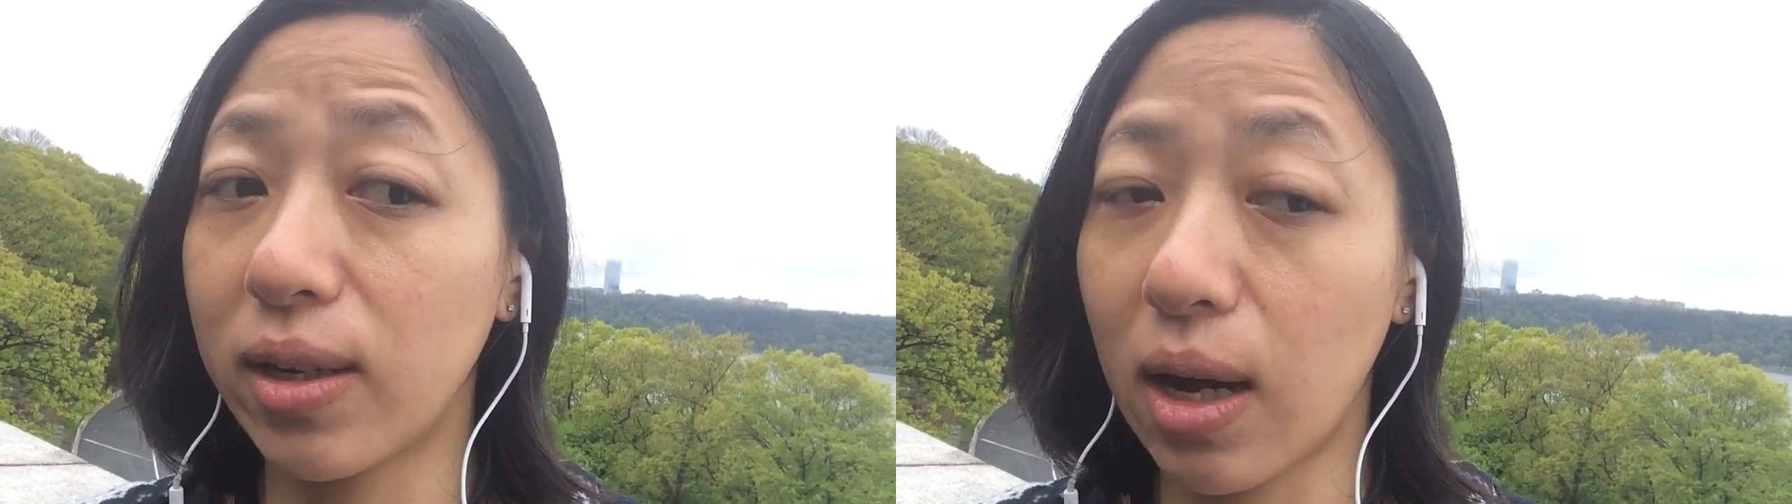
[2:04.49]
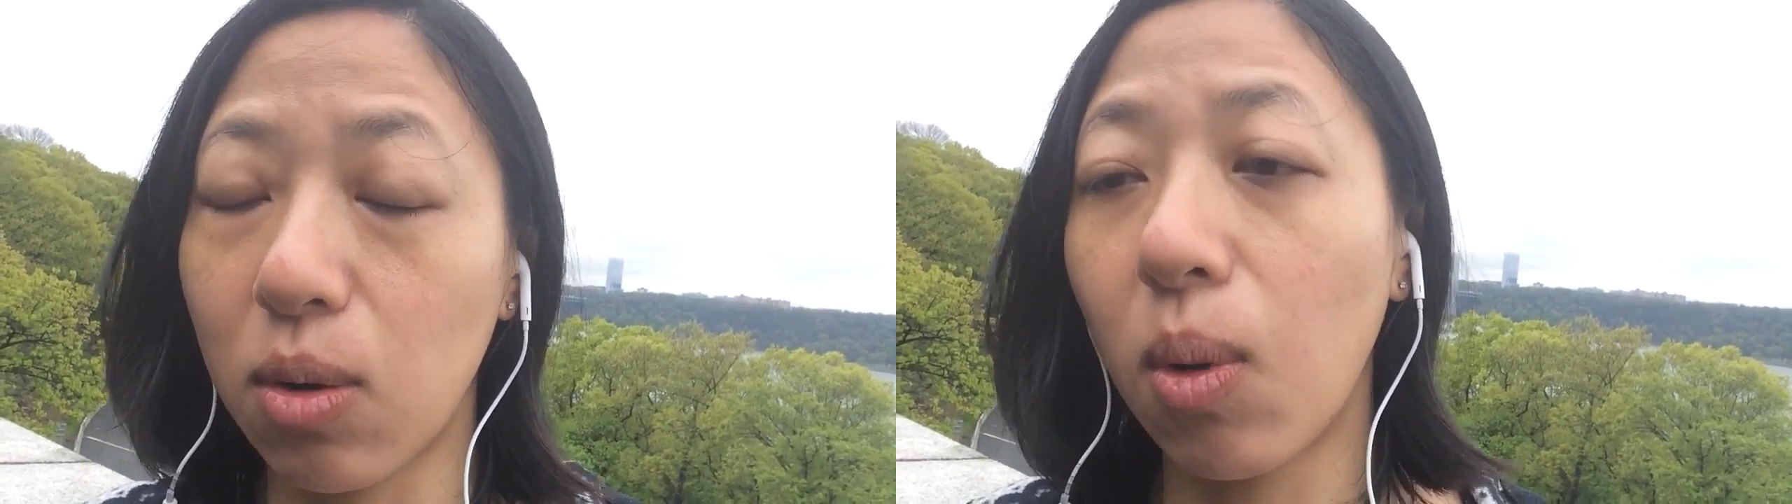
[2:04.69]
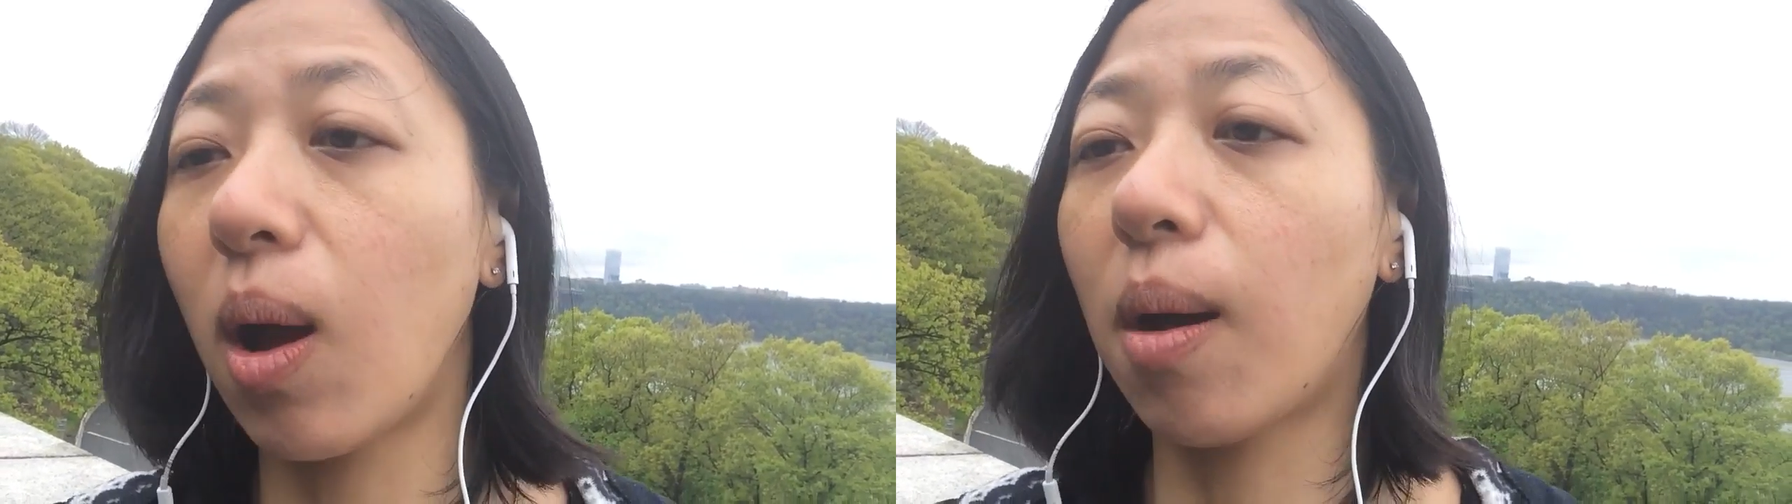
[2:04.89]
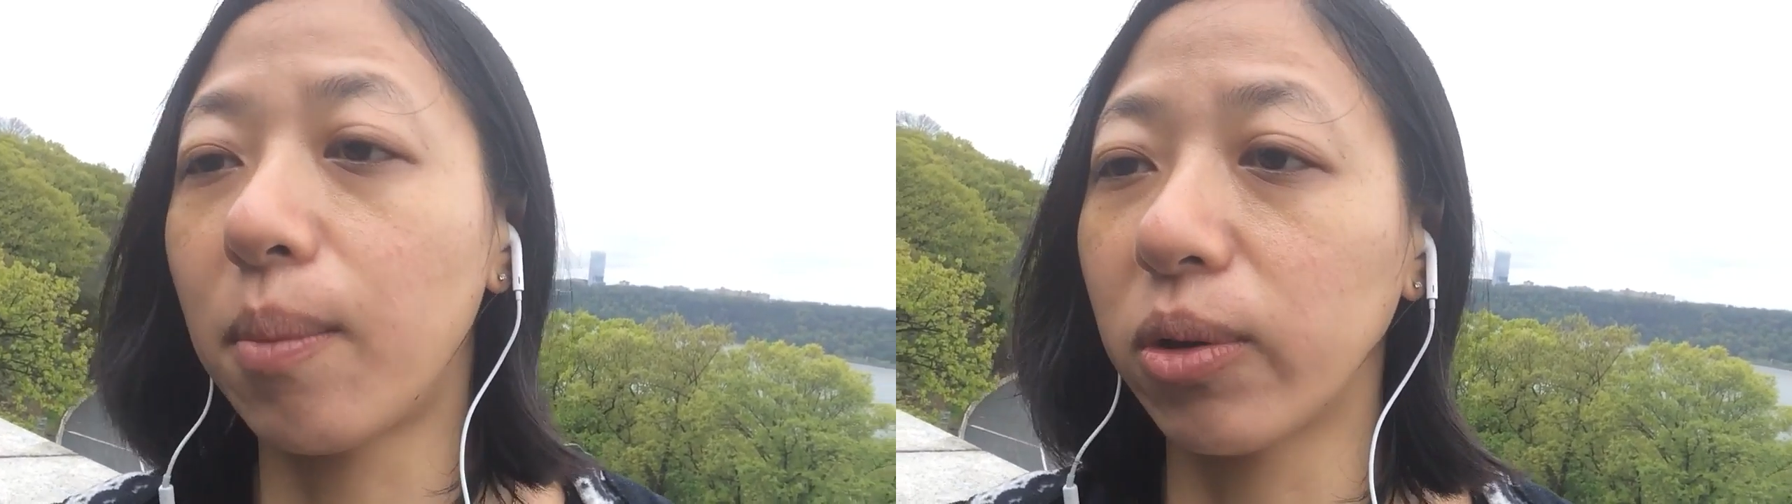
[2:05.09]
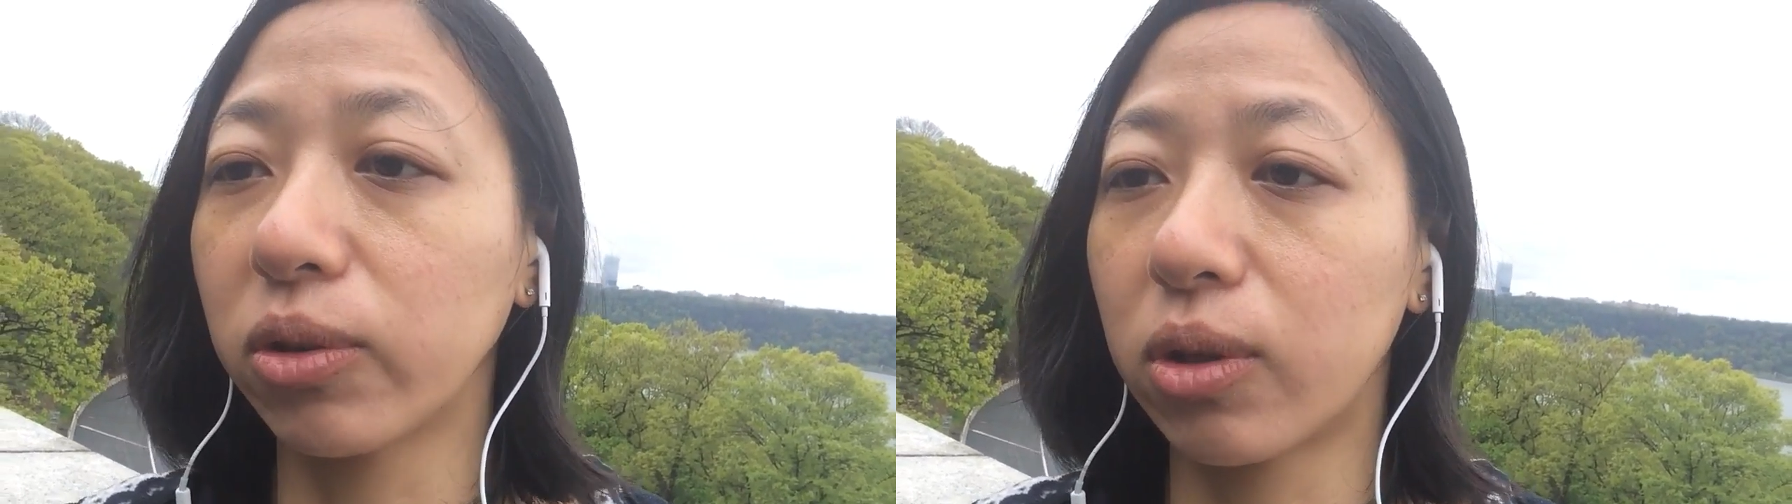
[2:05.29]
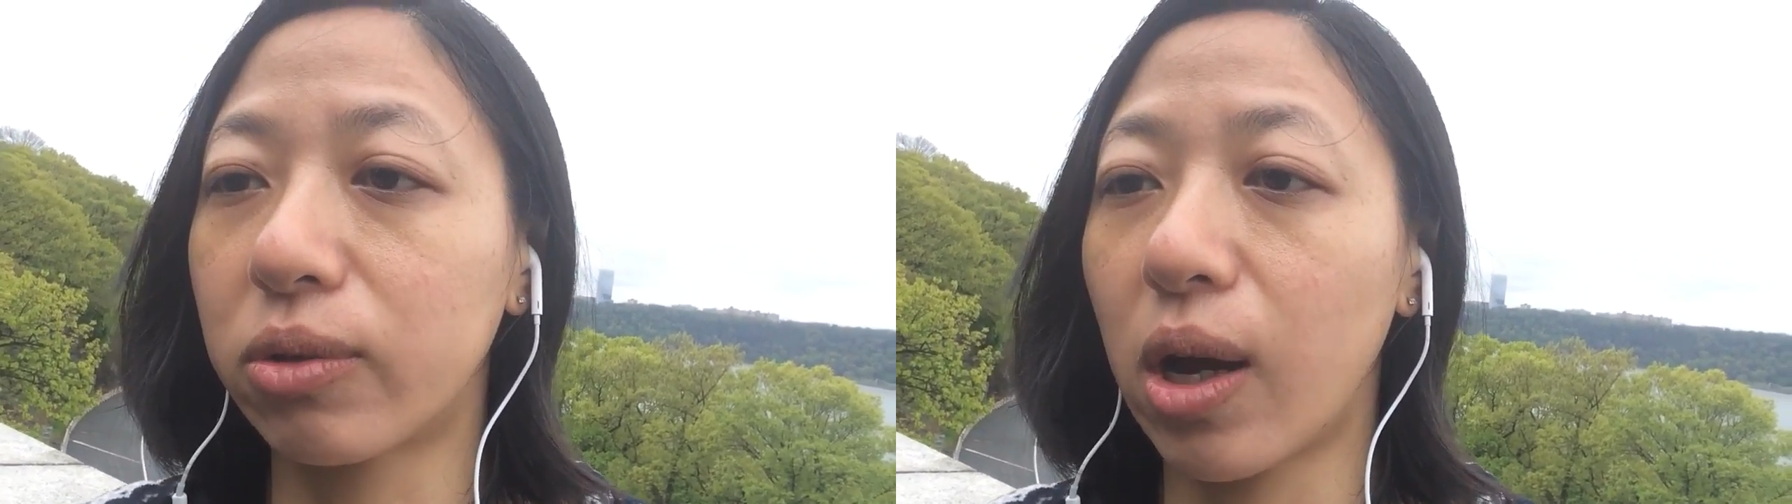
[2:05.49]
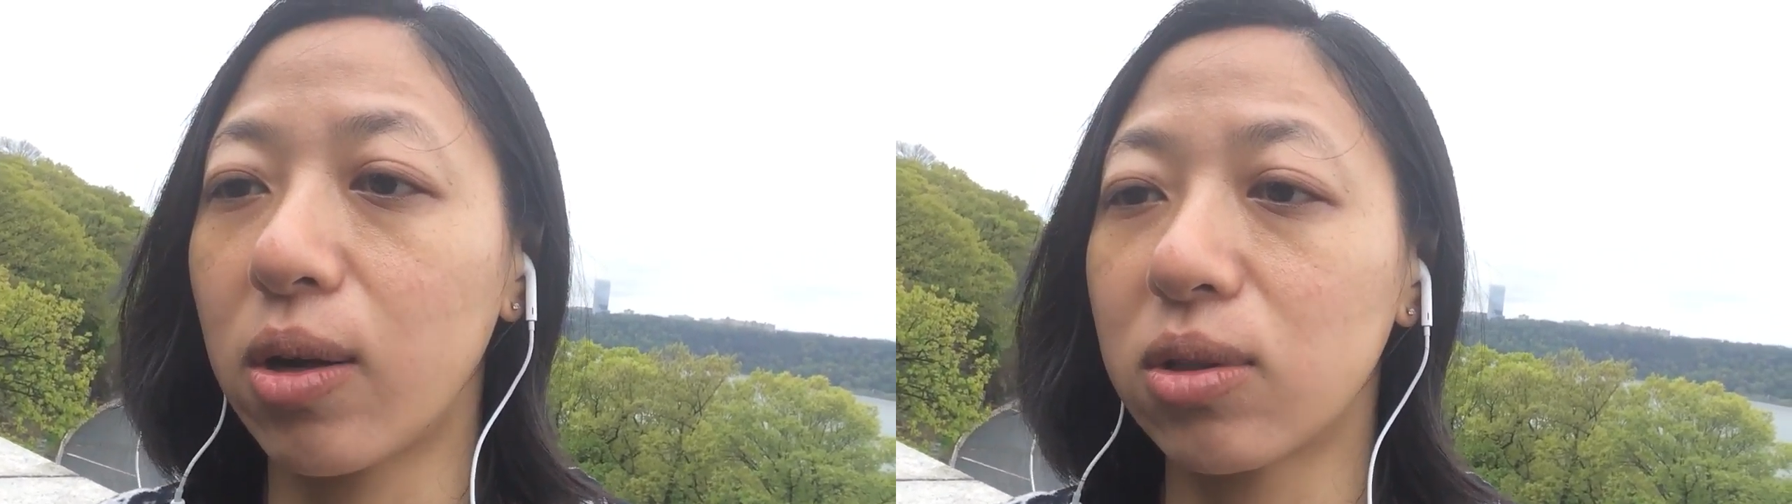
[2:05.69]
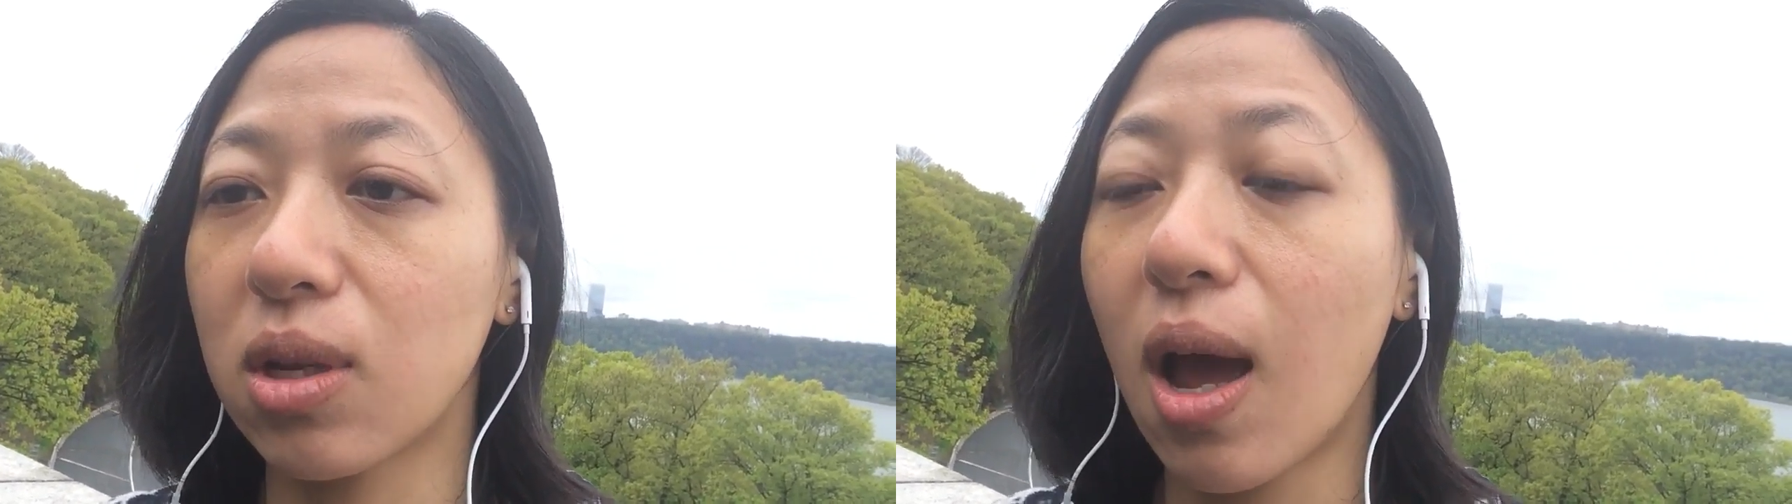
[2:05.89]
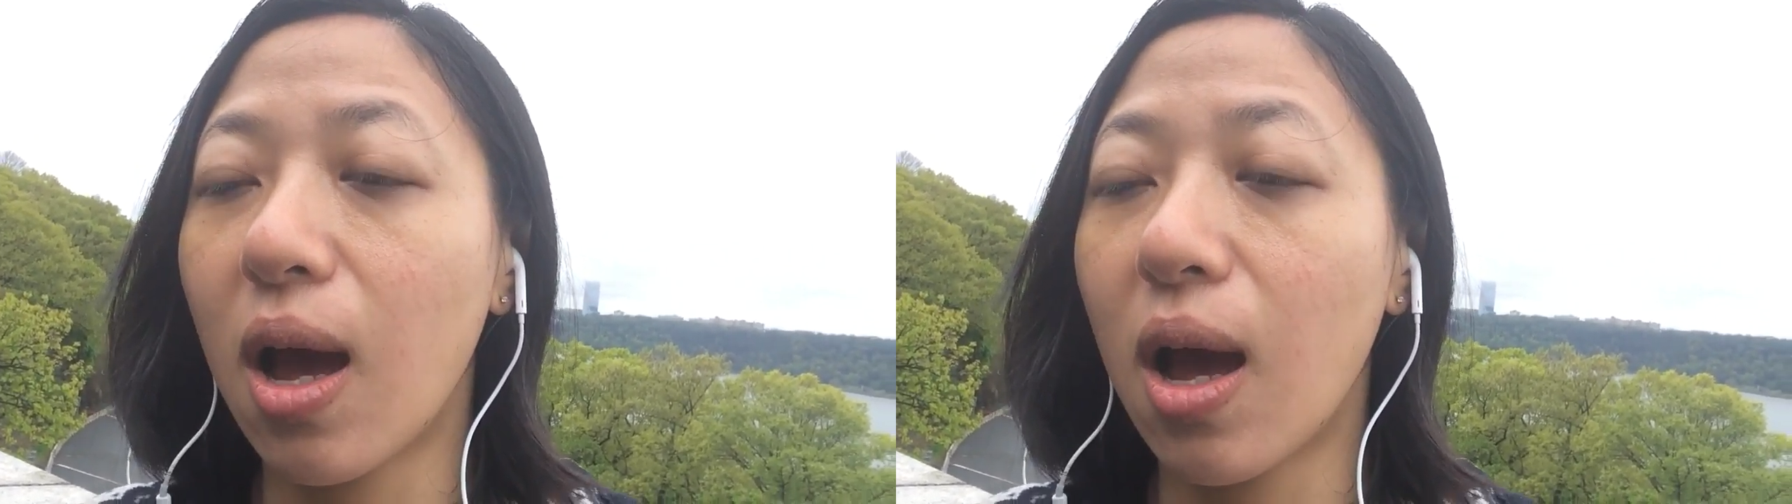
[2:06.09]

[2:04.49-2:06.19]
now where I'm on the road,